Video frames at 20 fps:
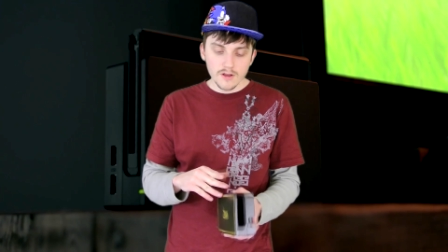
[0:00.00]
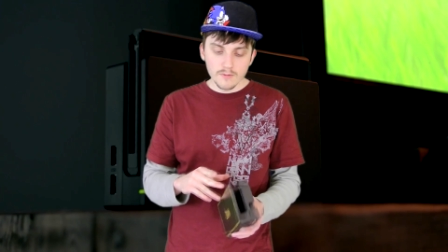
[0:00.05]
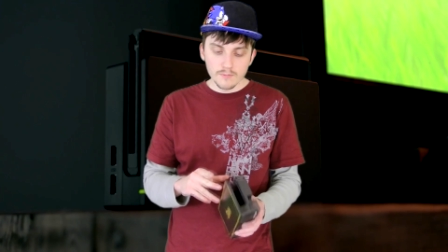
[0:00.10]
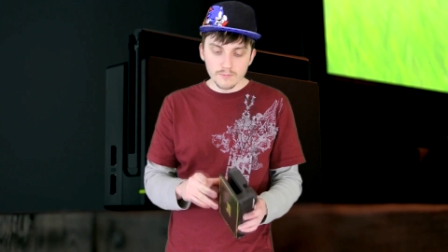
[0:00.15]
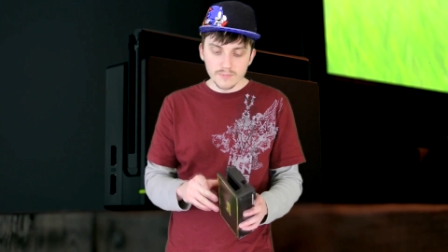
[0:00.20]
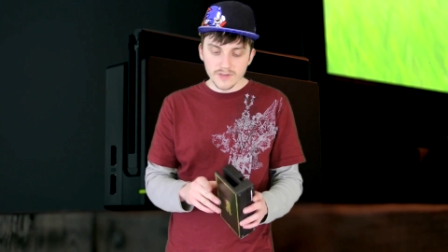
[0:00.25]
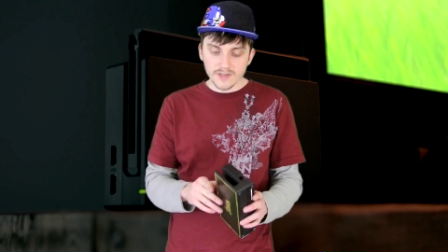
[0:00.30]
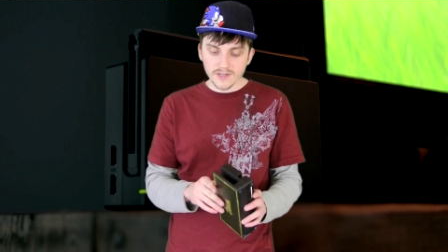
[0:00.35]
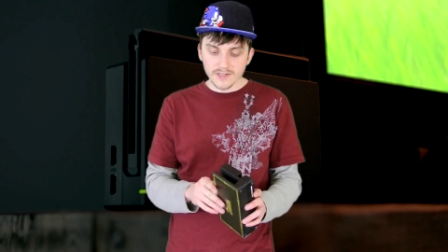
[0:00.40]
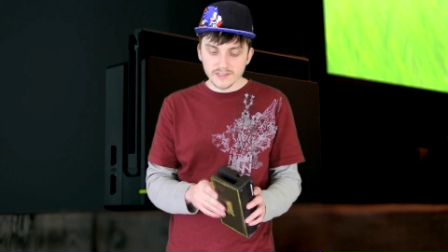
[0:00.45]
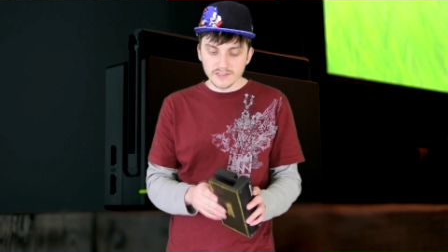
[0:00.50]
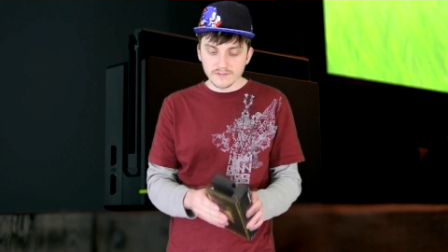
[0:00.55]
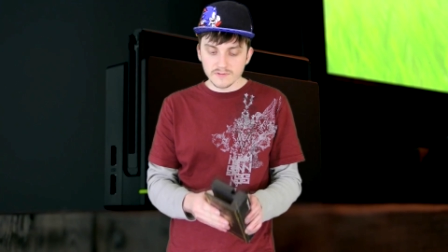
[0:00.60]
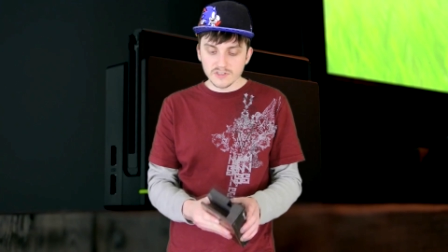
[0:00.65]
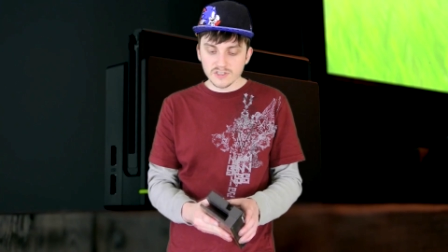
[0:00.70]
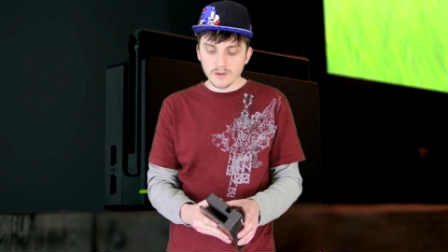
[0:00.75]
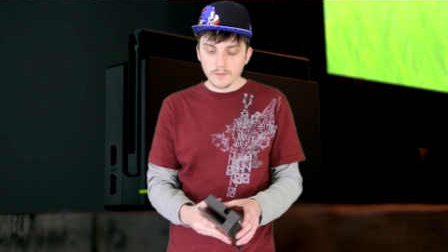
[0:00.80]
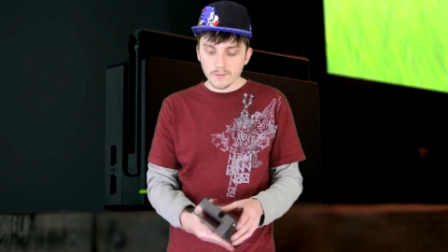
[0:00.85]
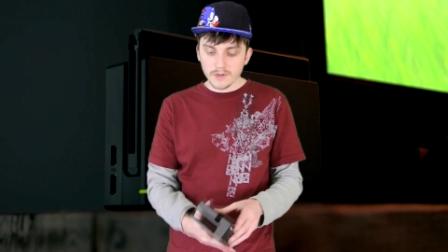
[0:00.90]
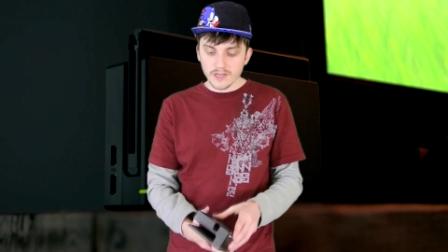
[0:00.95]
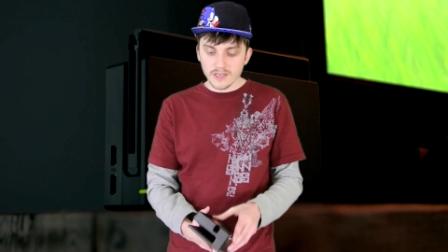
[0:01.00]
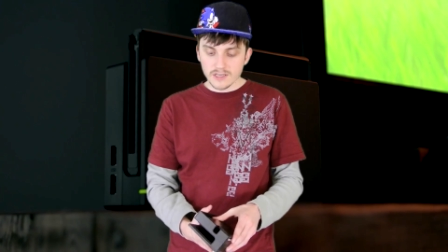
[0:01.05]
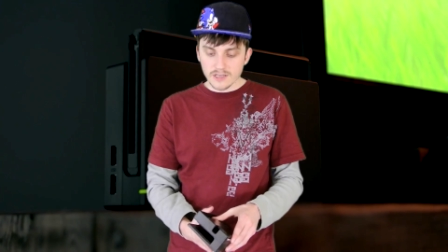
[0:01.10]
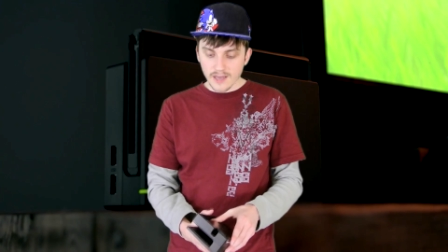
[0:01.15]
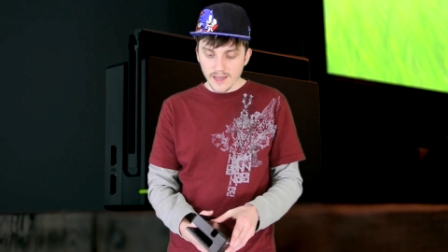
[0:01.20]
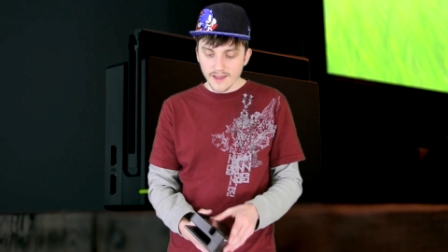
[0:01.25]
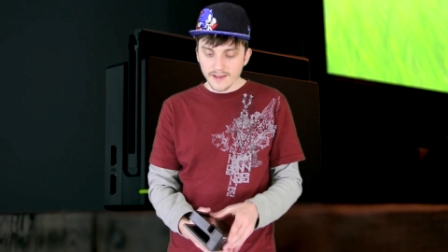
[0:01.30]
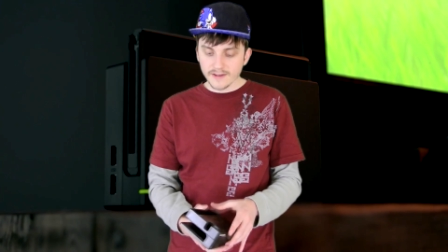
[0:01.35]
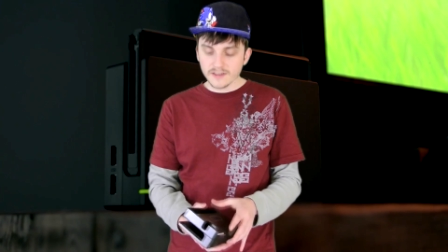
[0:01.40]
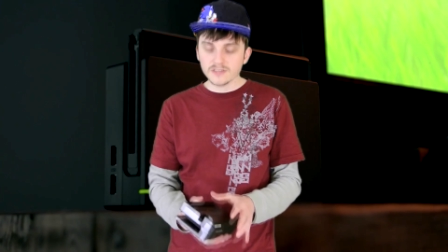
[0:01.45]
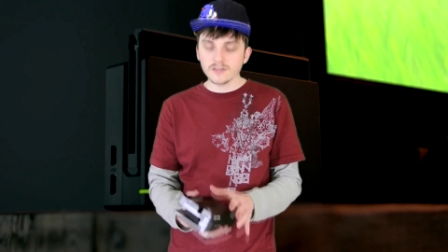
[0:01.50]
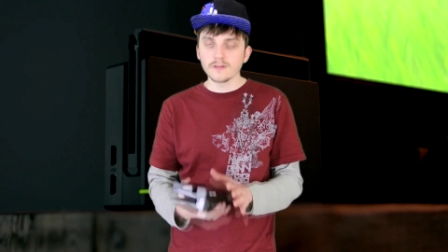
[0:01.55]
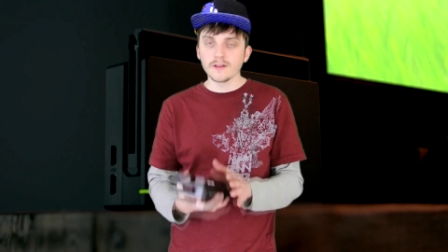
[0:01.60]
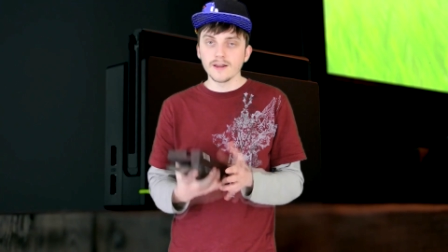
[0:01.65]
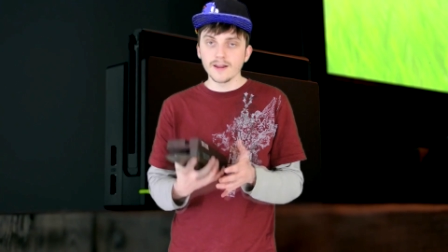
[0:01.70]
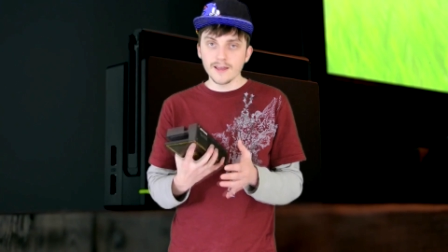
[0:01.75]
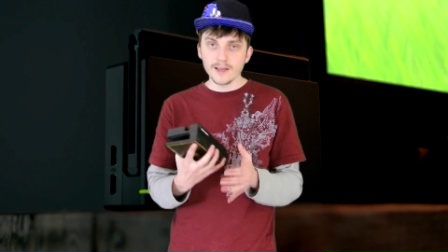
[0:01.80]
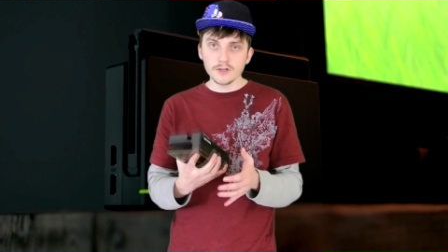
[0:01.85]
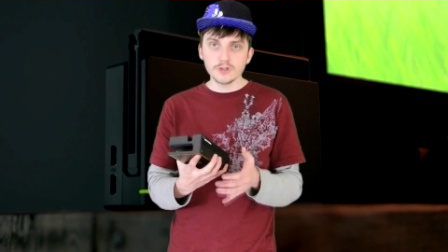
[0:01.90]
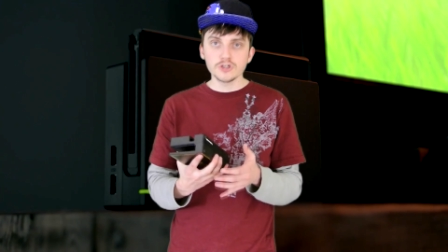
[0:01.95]
Because if somebody yanks on
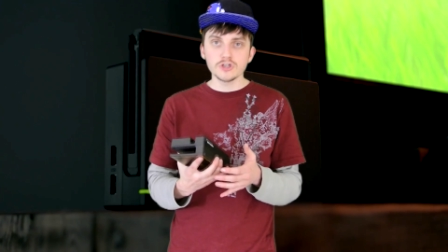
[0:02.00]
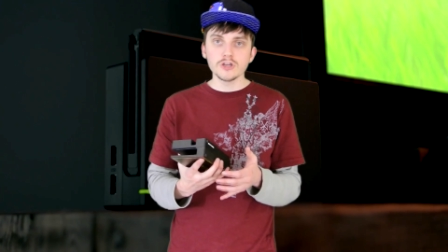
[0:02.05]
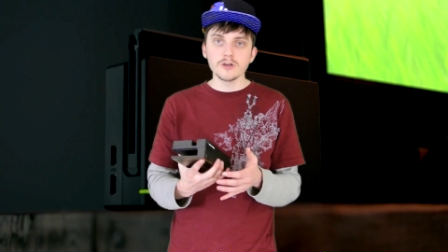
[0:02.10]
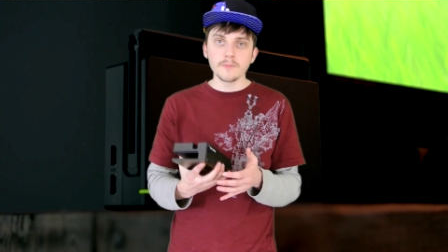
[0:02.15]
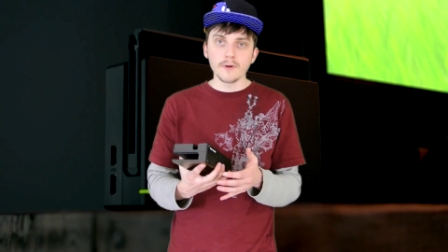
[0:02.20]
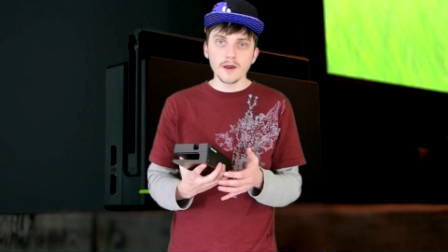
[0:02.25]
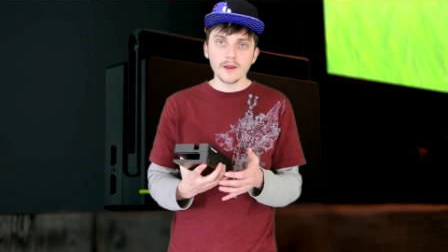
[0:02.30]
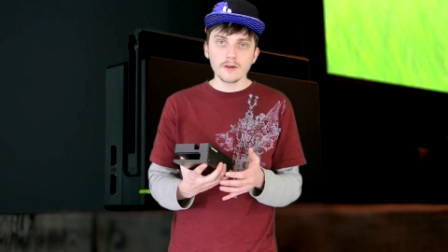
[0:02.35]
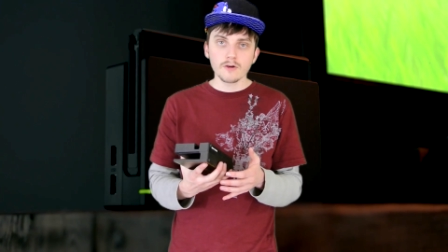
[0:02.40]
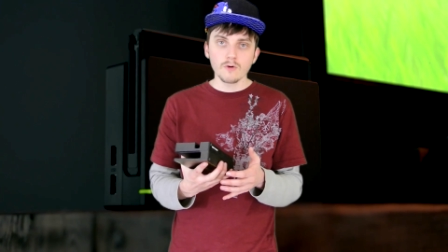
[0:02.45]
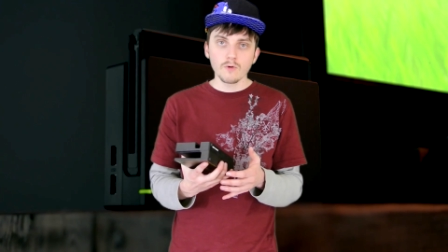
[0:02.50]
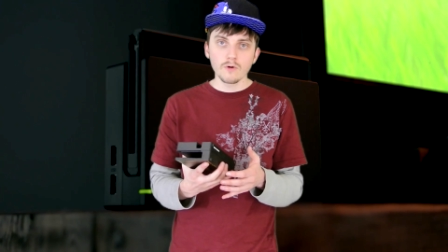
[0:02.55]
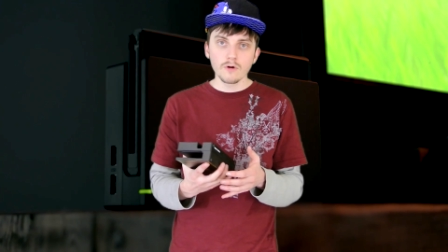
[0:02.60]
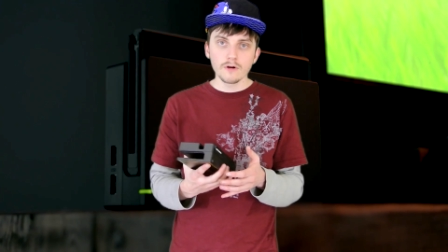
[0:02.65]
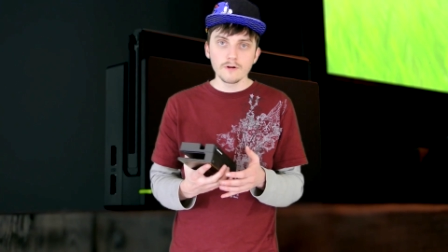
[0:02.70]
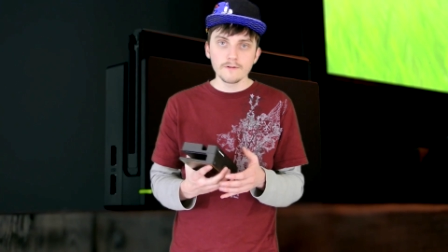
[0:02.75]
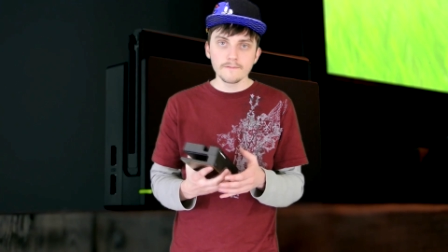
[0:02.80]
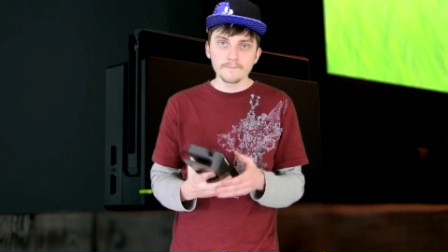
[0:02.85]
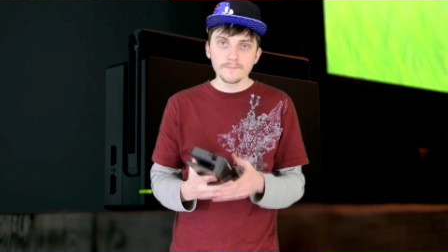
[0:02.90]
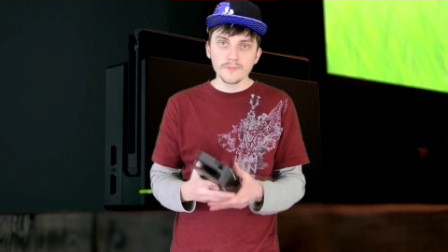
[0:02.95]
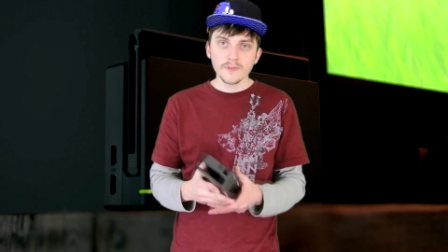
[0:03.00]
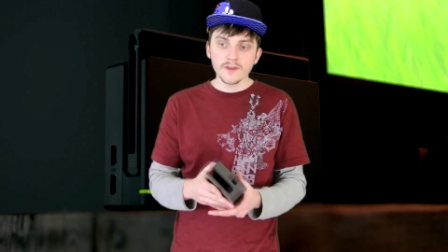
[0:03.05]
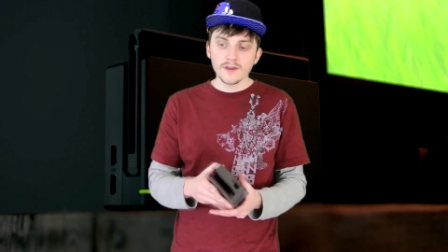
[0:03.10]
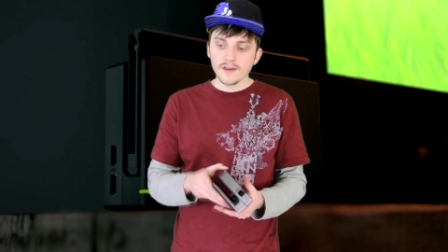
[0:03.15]
that HDMI cord,